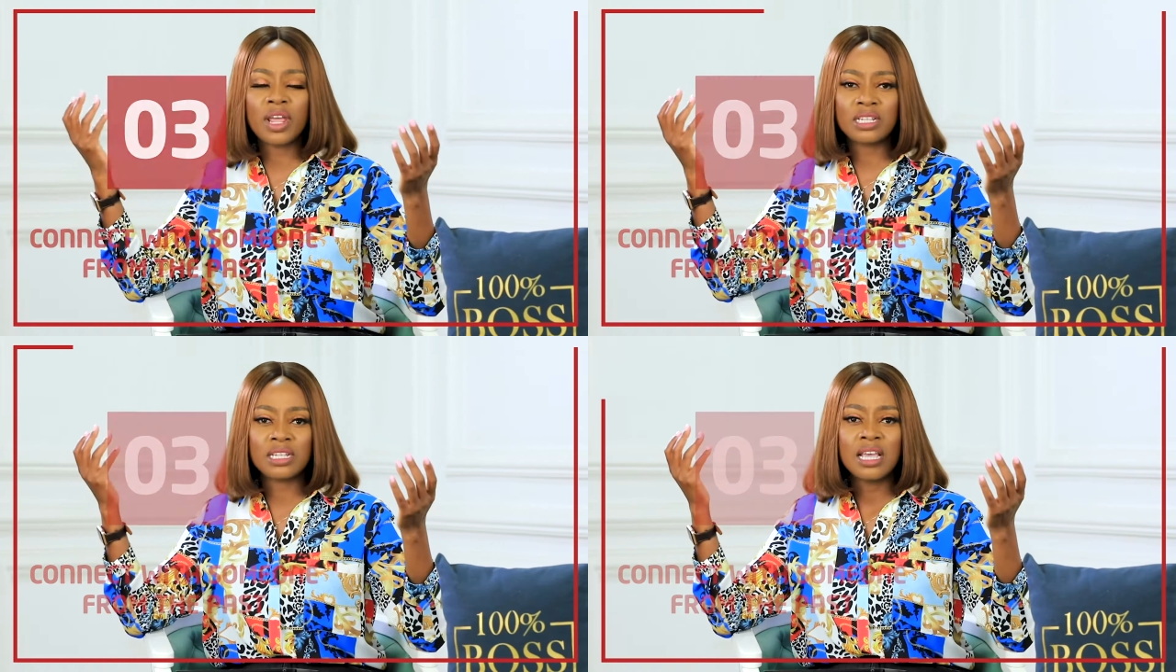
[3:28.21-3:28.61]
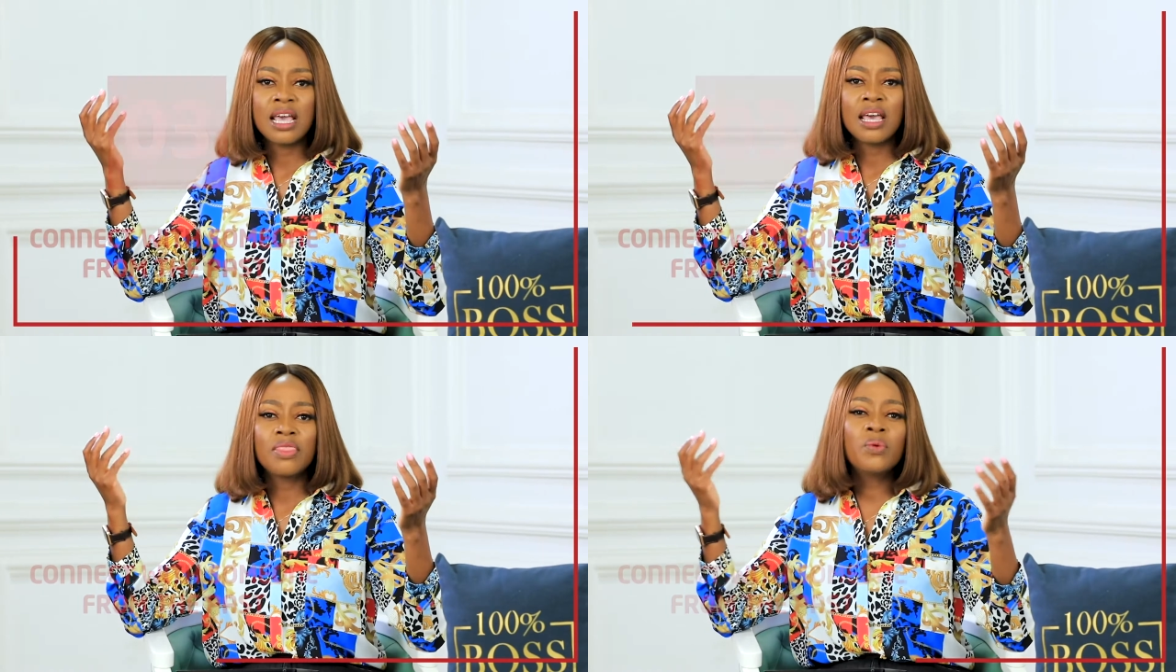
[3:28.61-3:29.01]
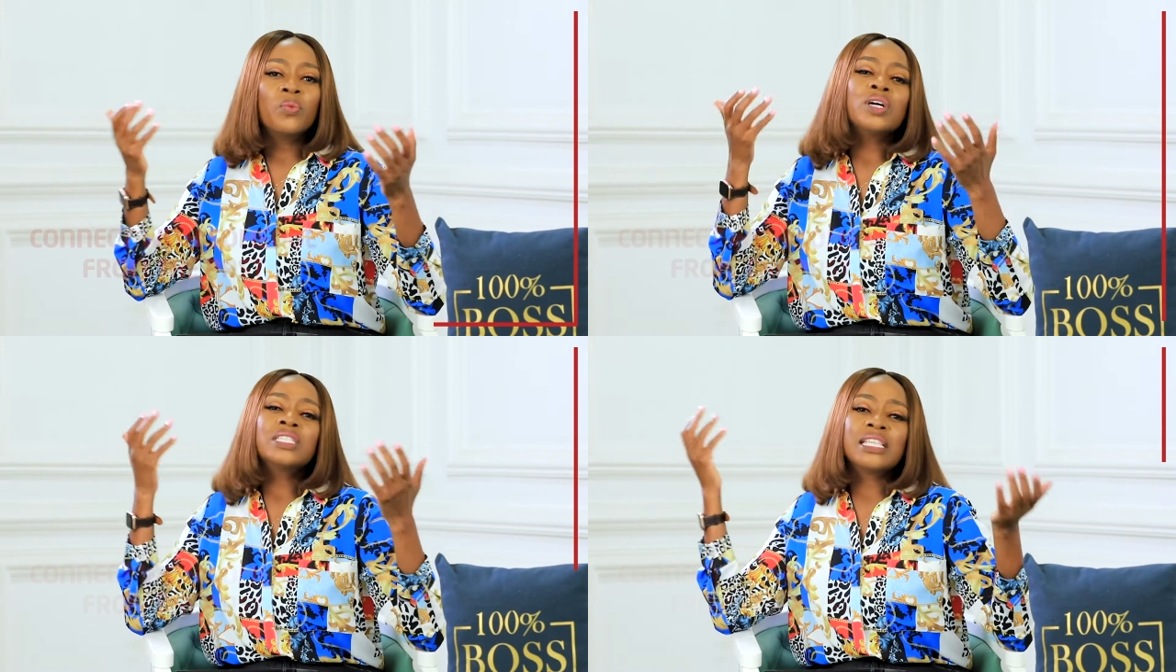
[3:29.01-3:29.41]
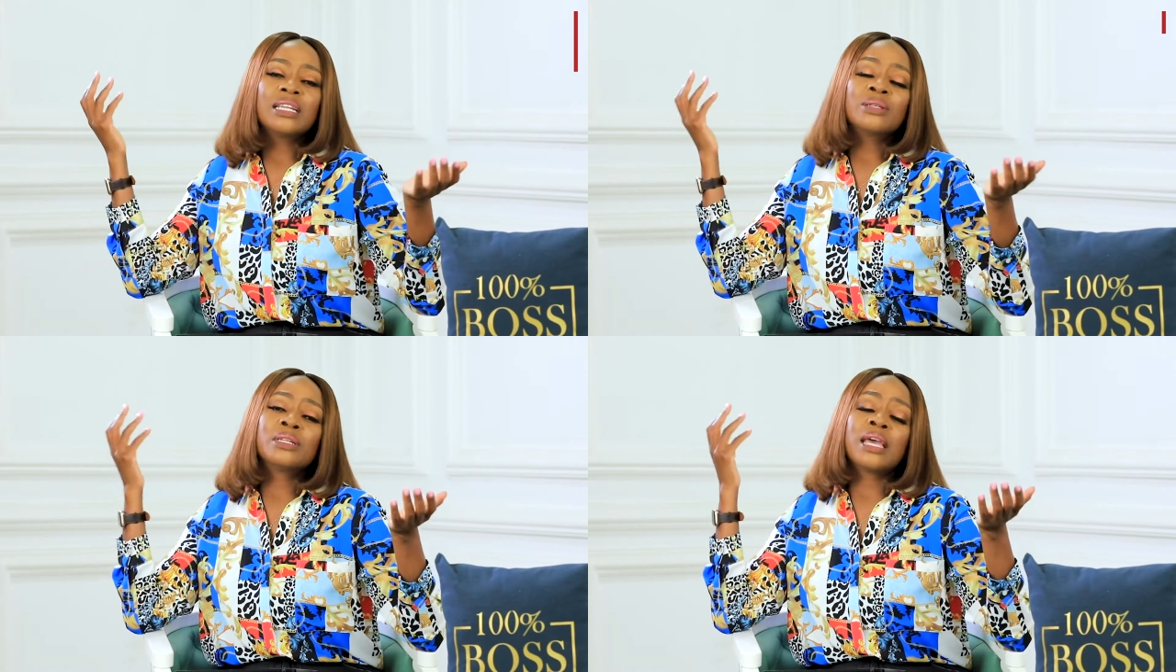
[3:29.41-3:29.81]
friend. The worst
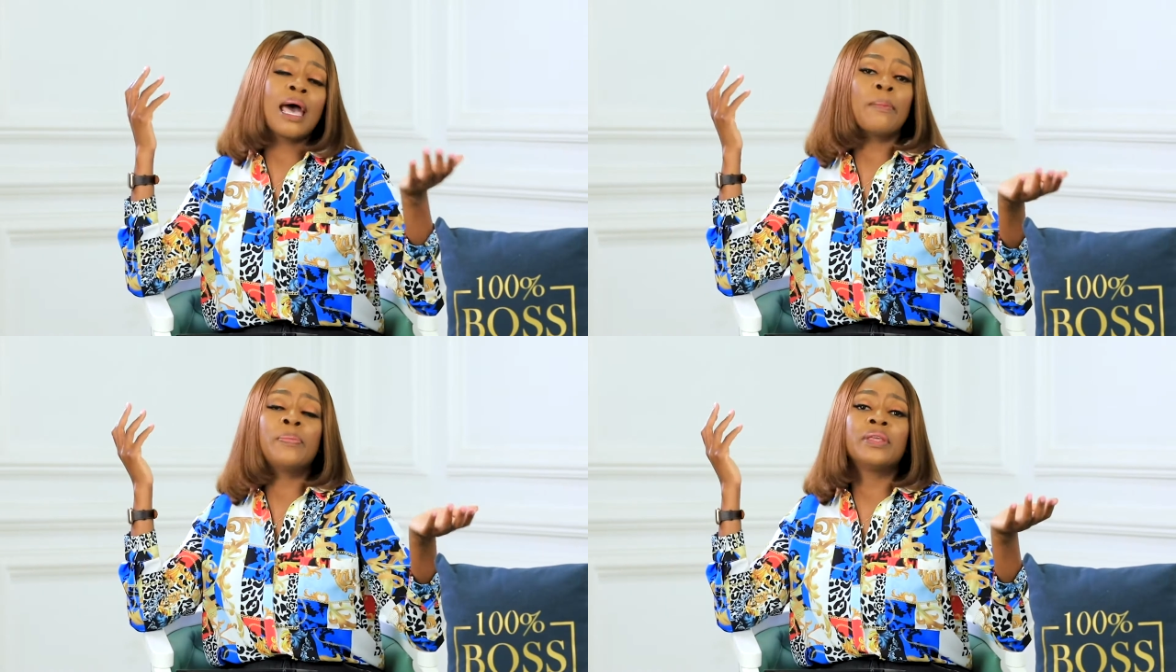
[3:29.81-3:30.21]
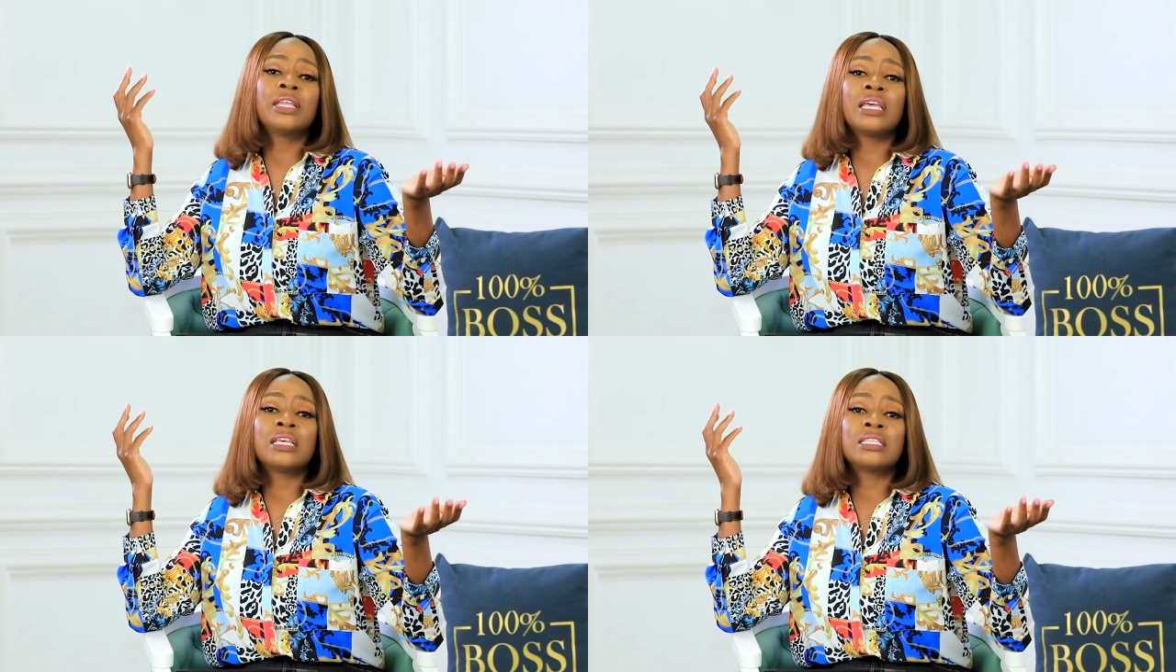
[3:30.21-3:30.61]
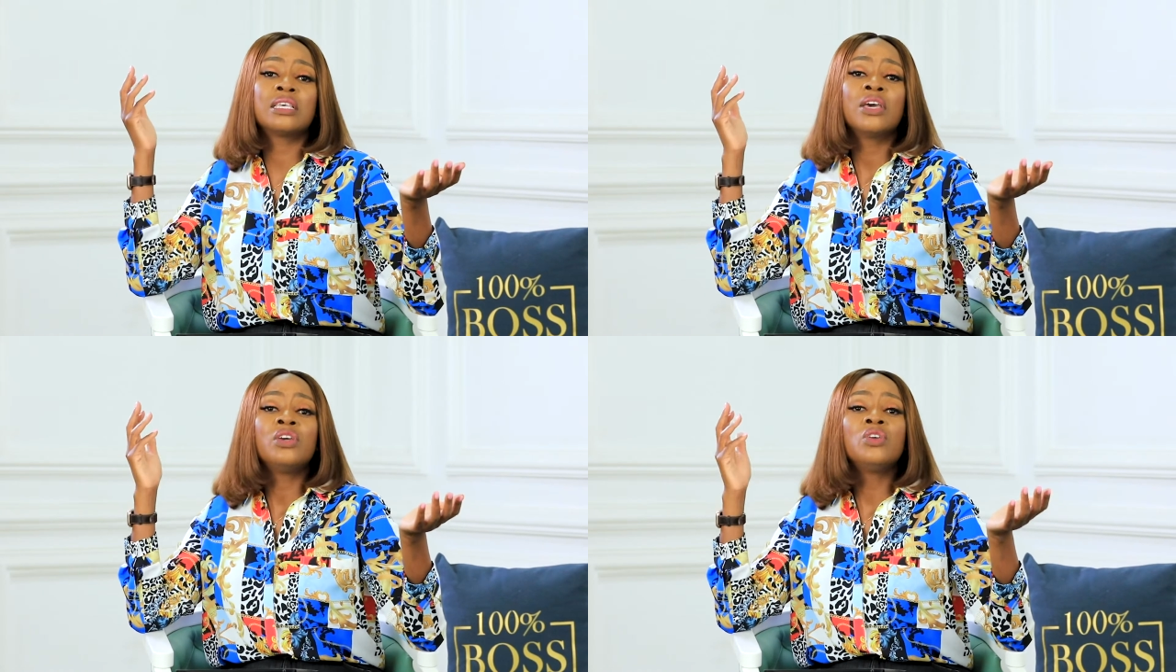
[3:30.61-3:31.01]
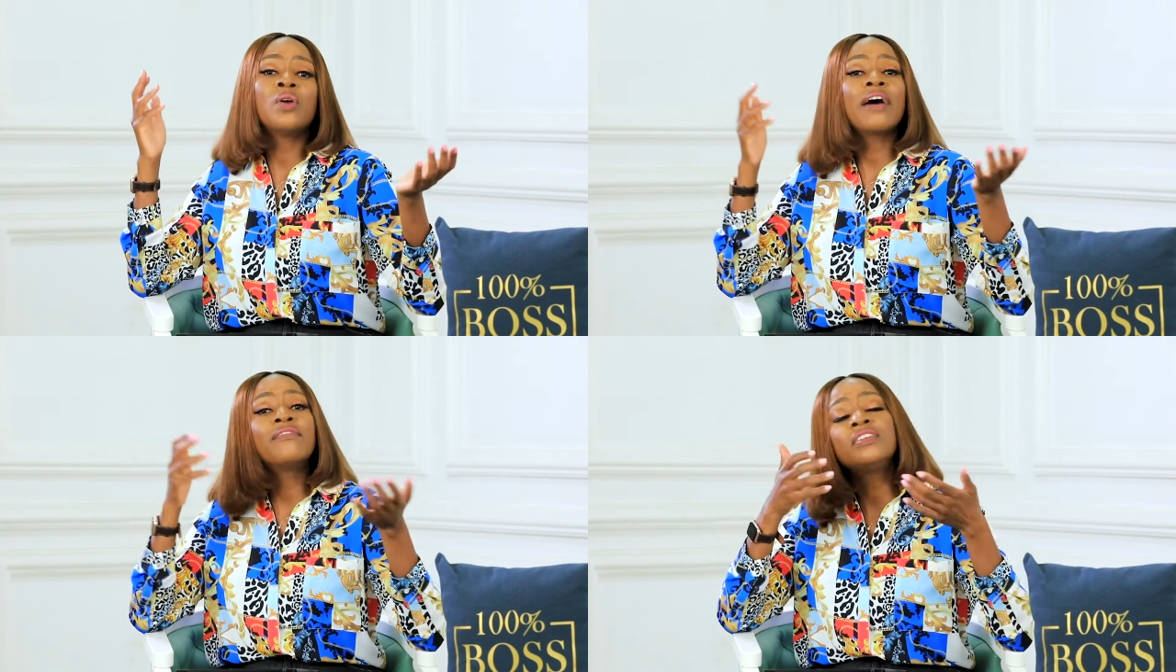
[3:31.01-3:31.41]
that could happen is you
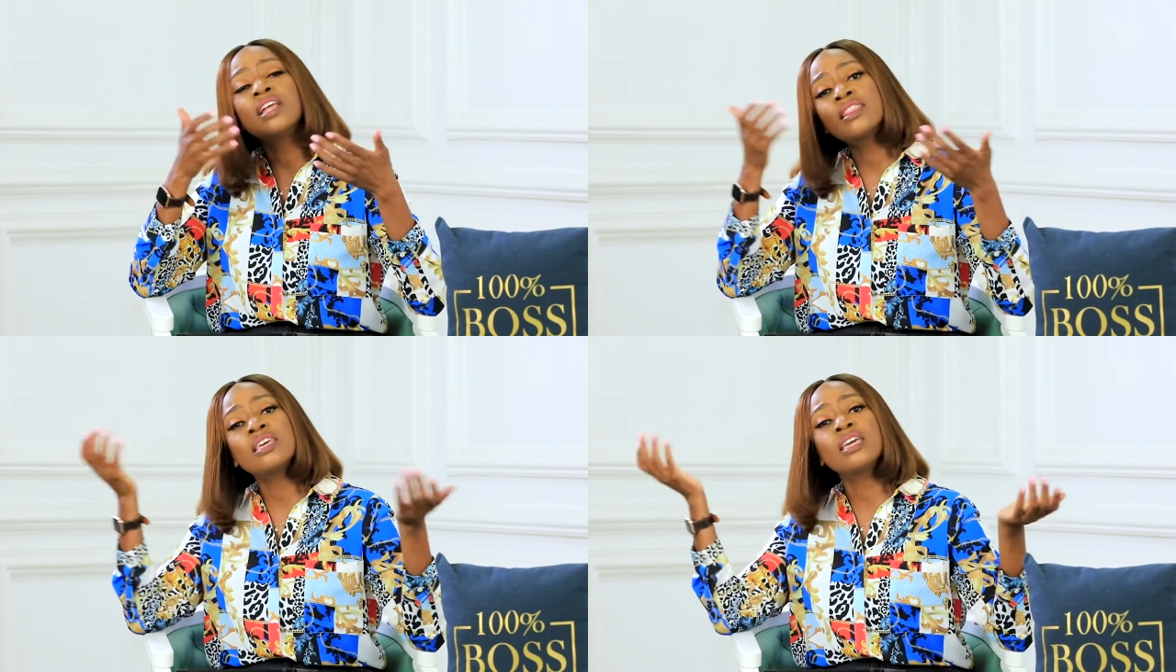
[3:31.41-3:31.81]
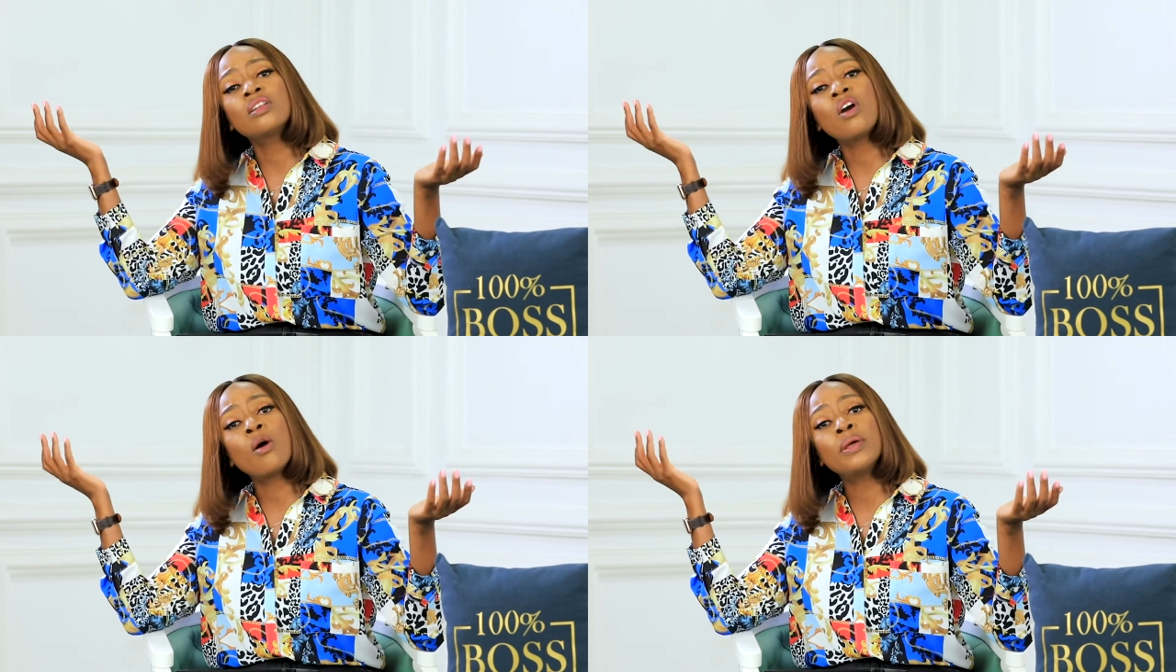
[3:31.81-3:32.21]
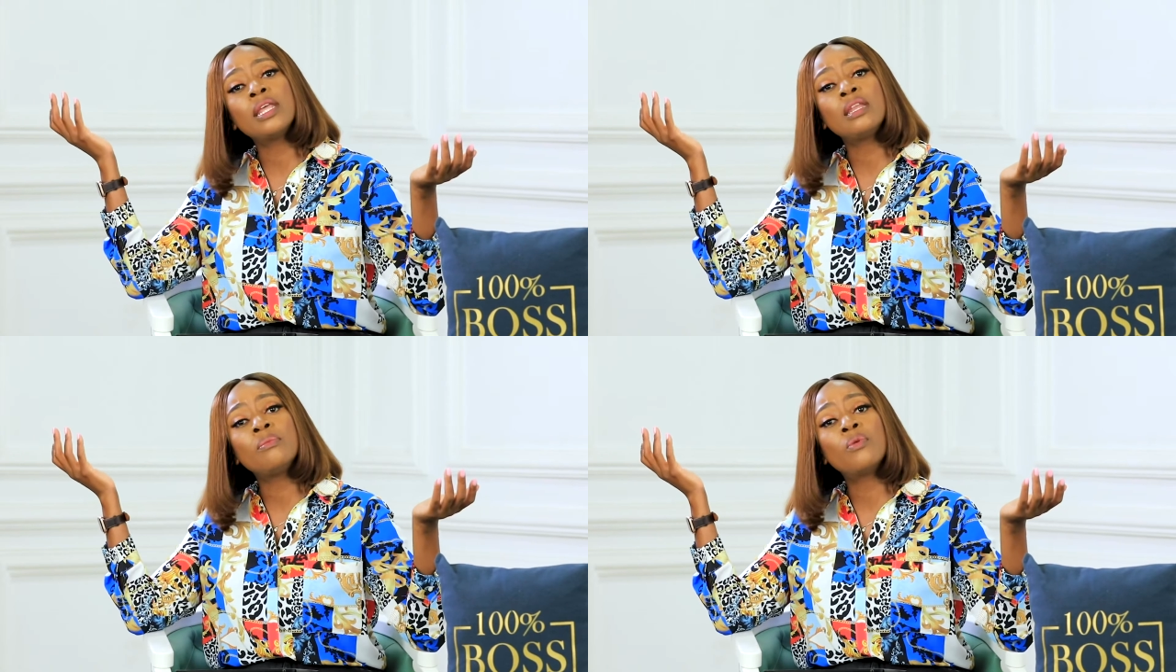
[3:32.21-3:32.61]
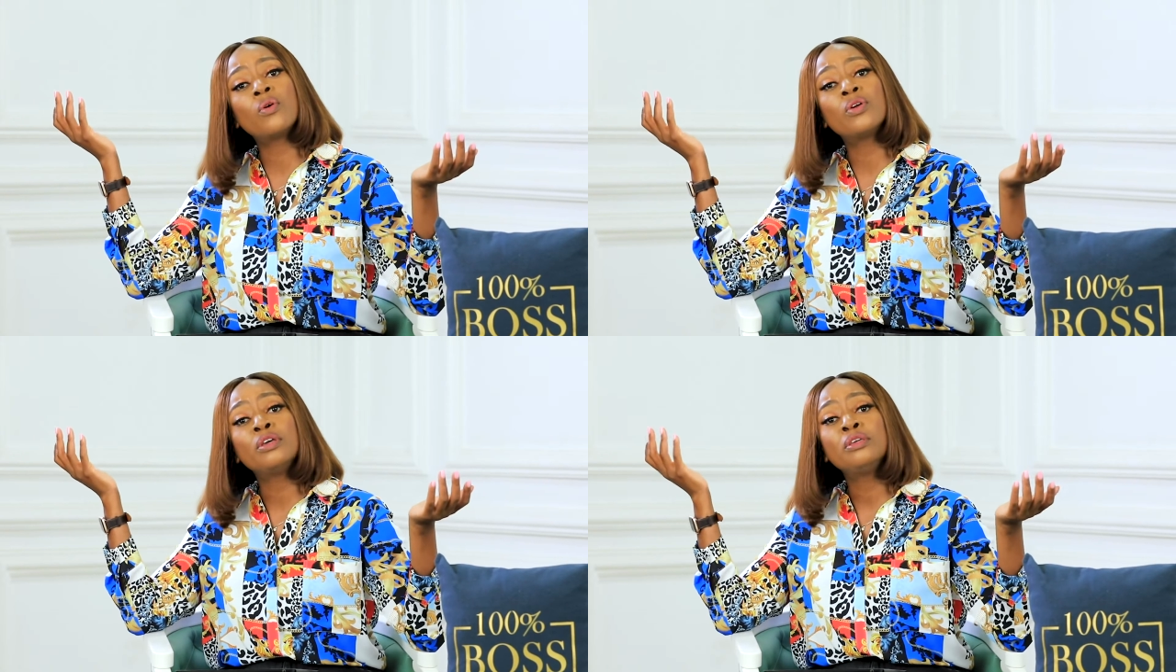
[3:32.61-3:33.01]
have nothing in common anymore.